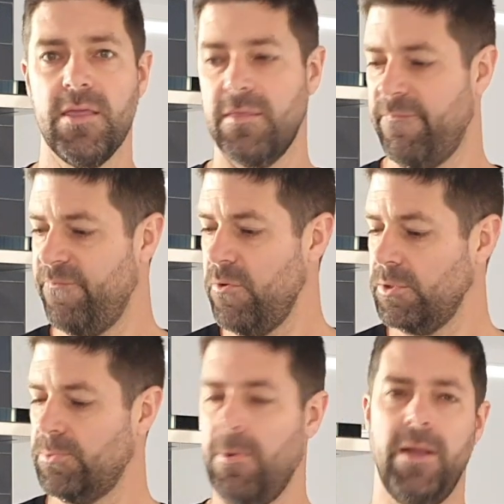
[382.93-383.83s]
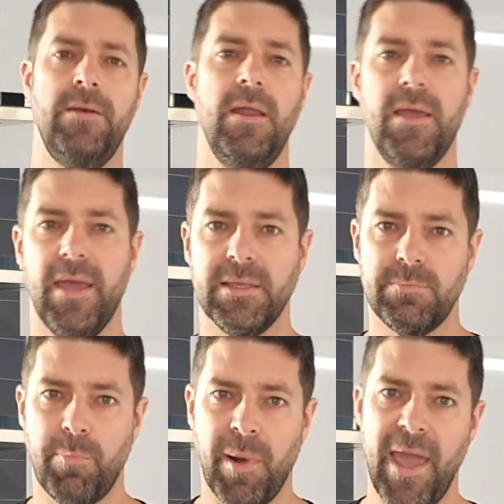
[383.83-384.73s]
The first one is
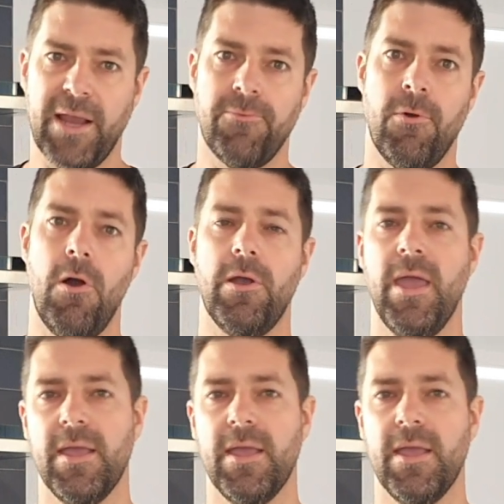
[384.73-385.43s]
Black Rock